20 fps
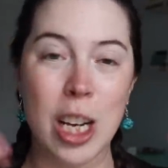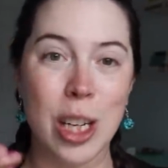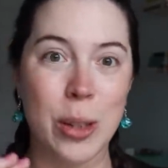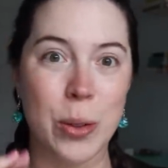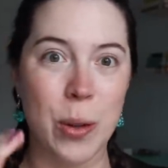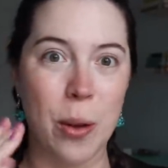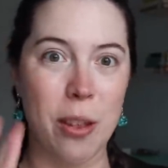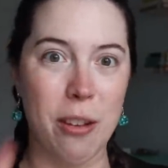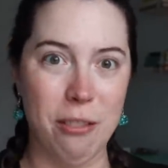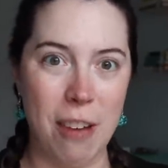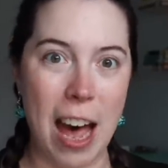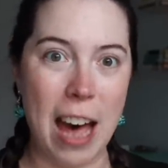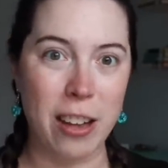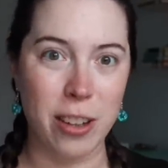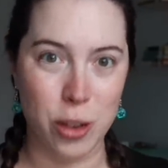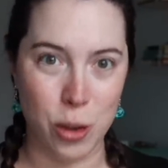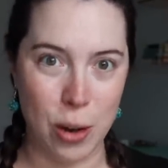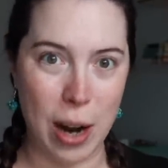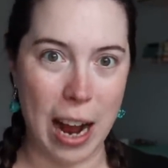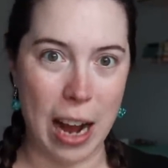So the
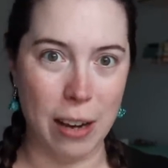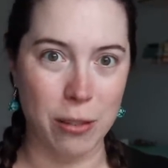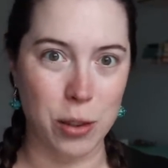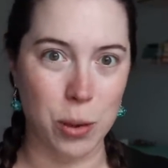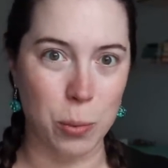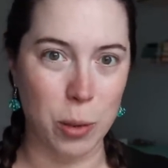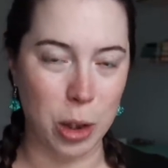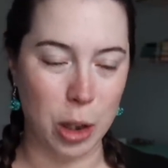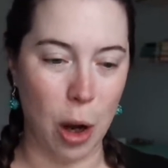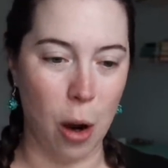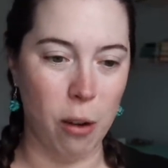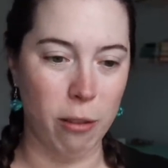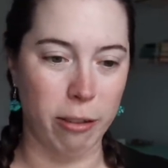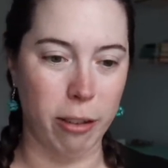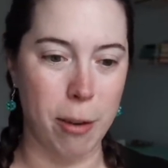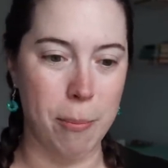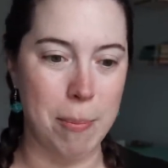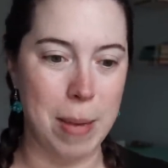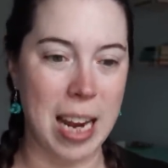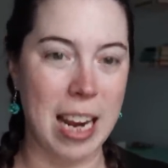fast drafts would go
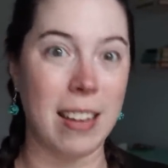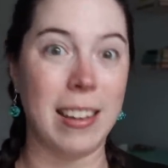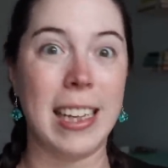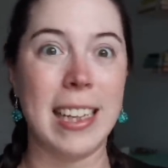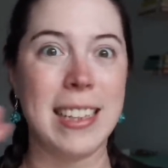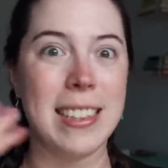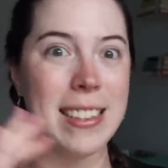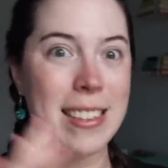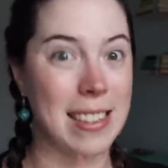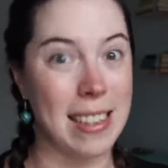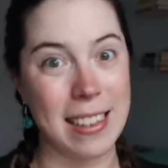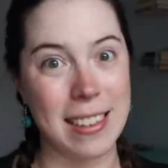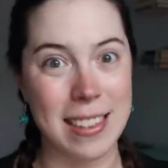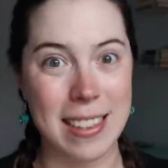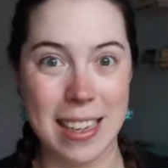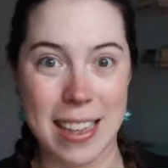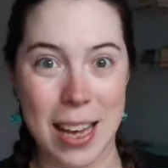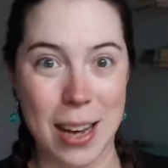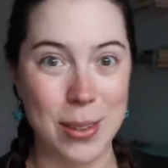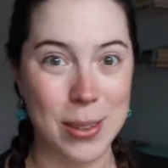from being like
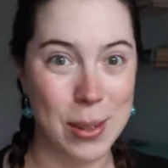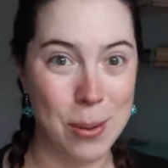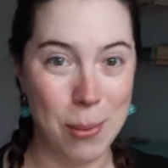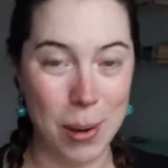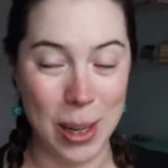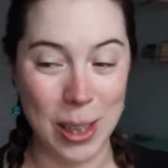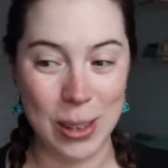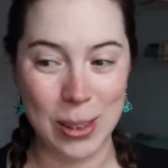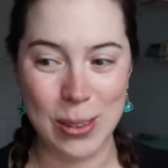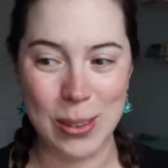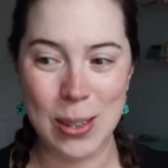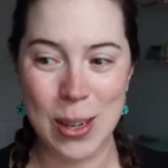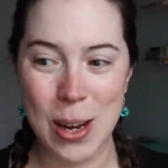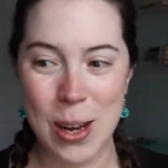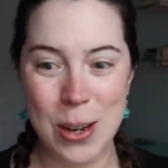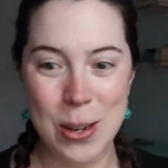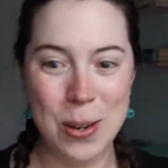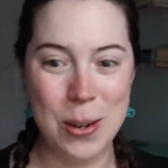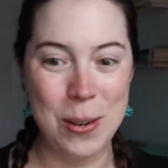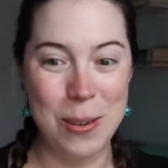60,000 words
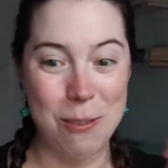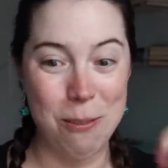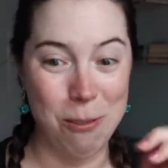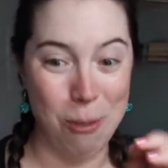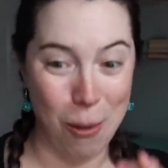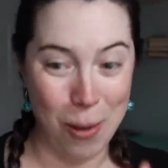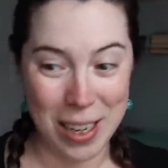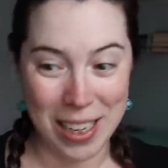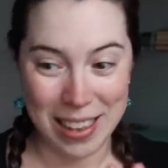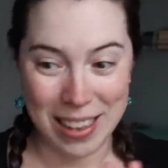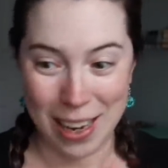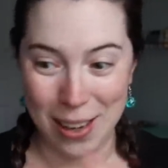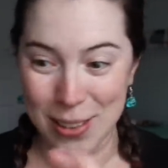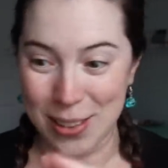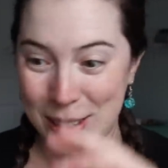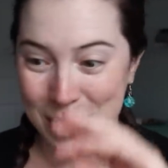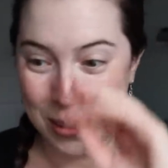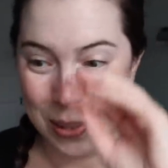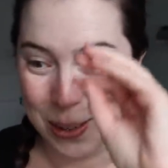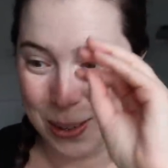to
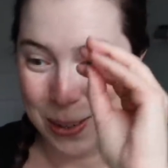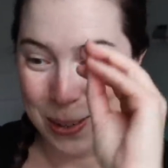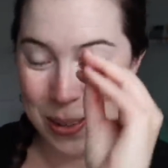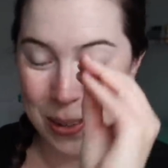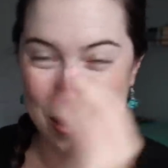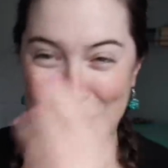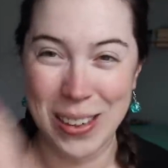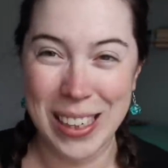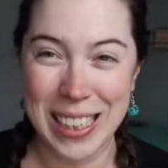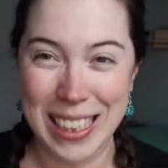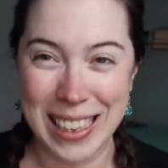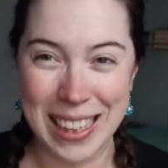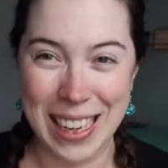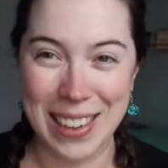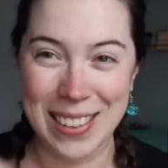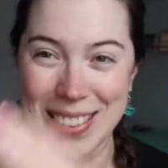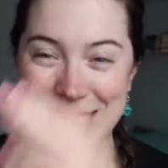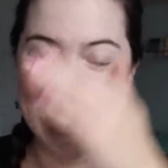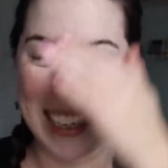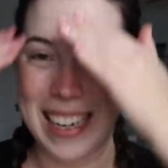40,000 to
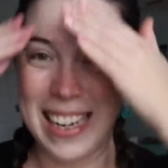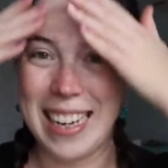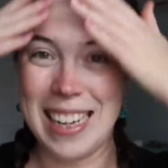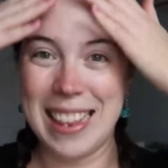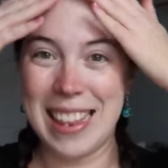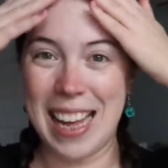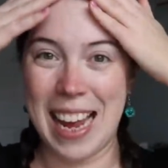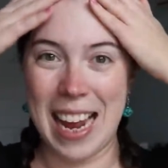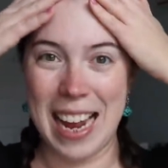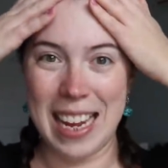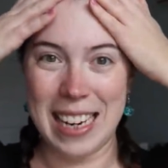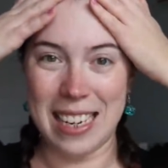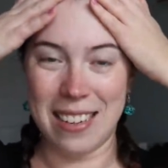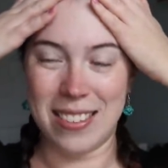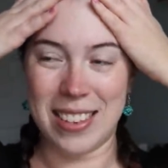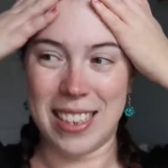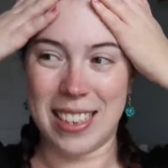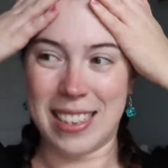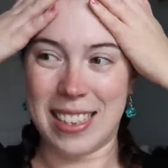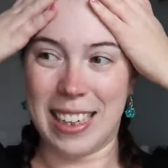20,000 and at the end I
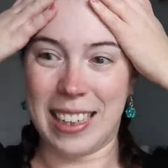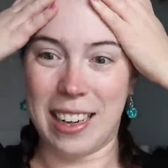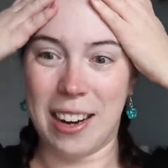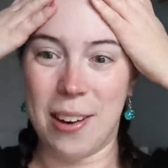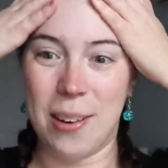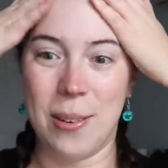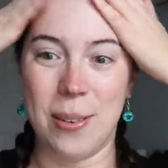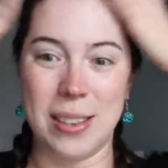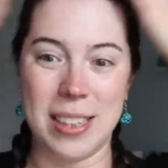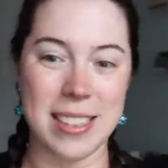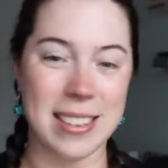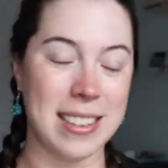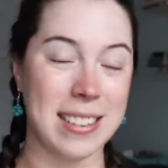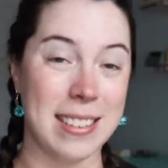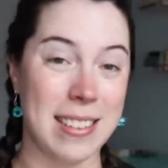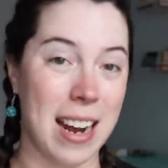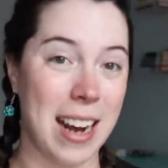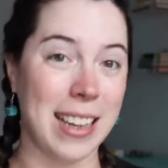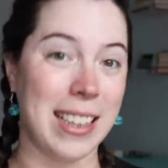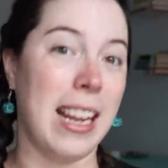was just like, oh, this is
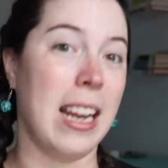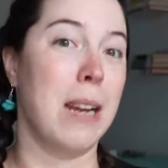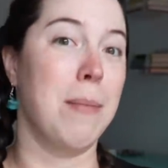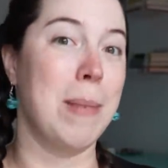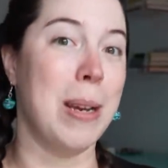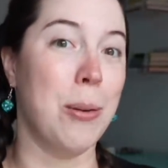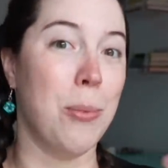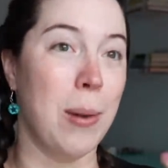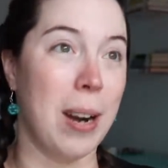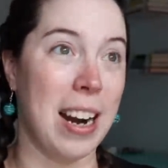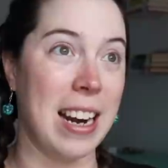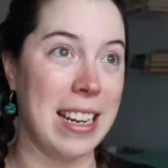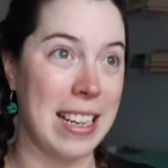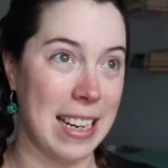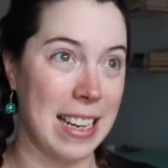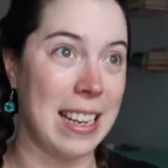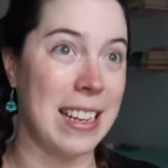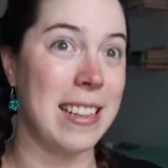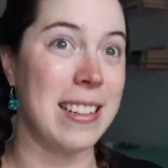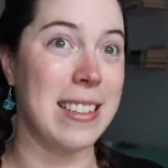not getting me where I
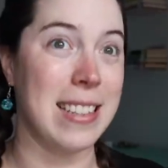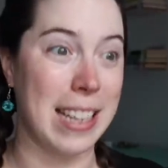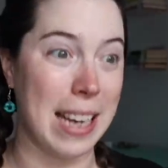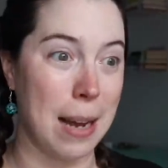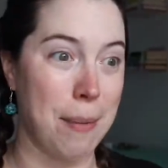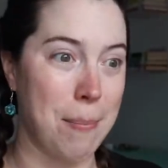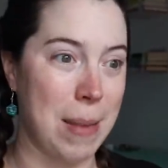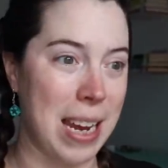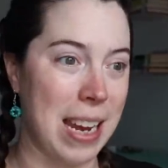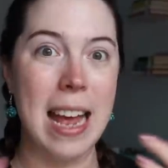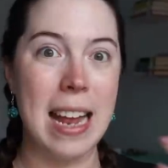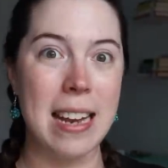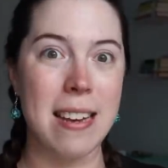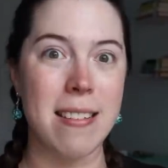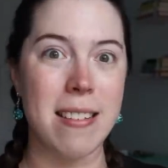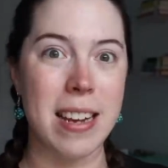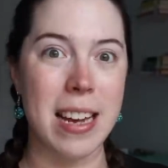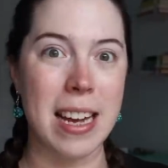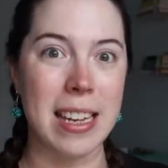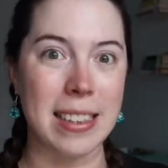need it to get me.
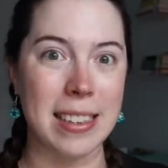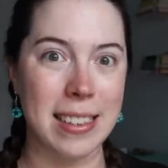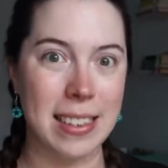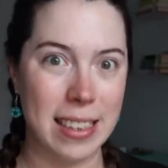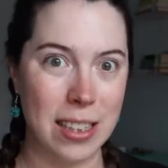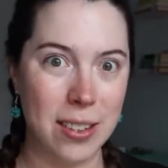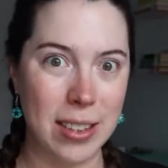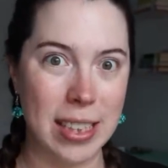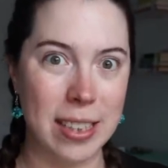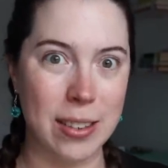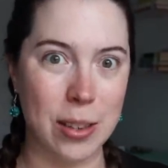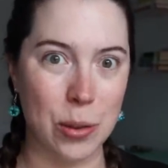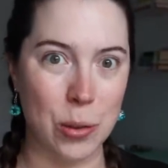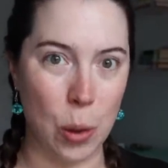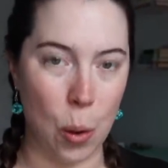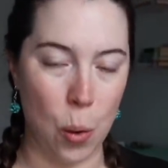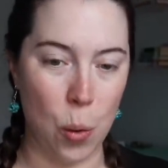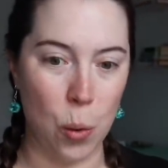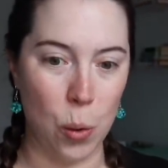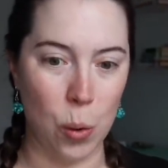And a series as a
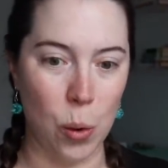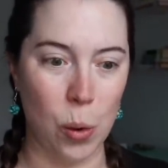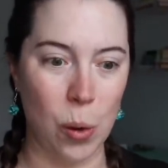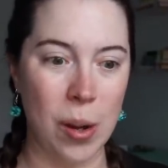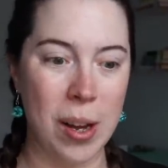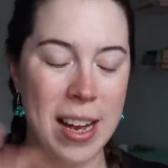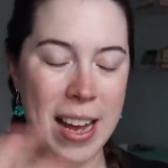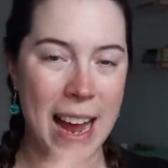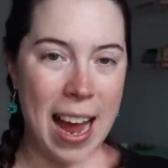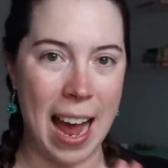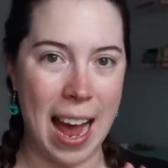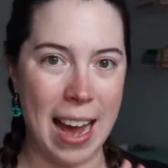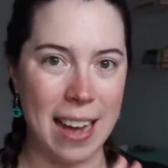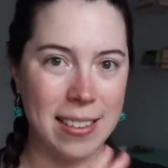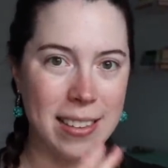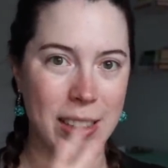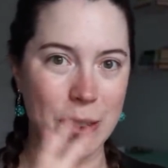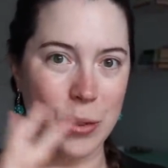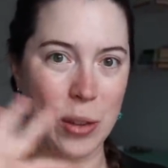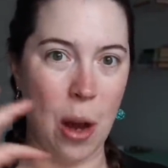whole
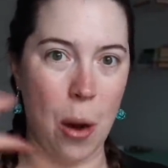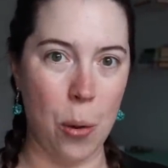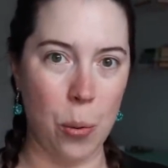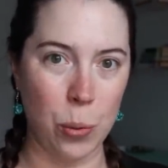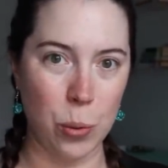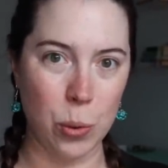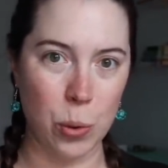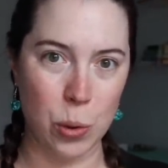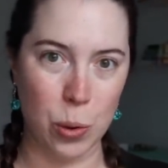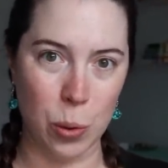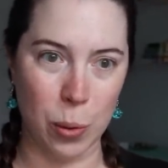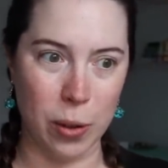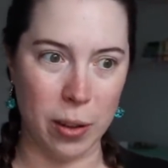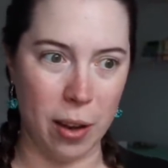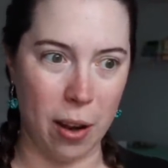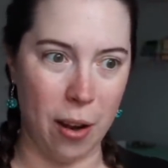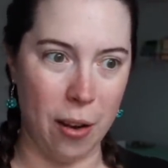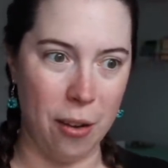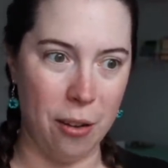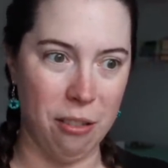has its own sort
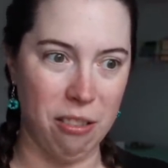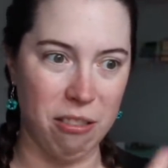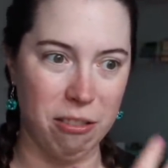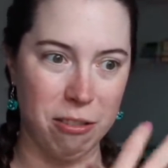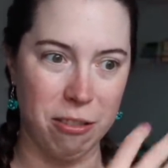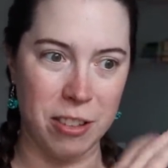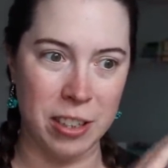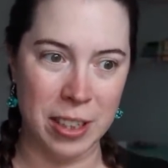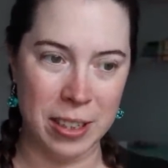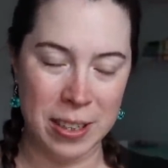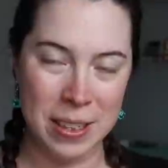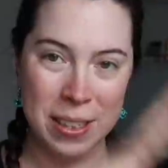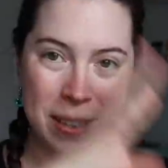of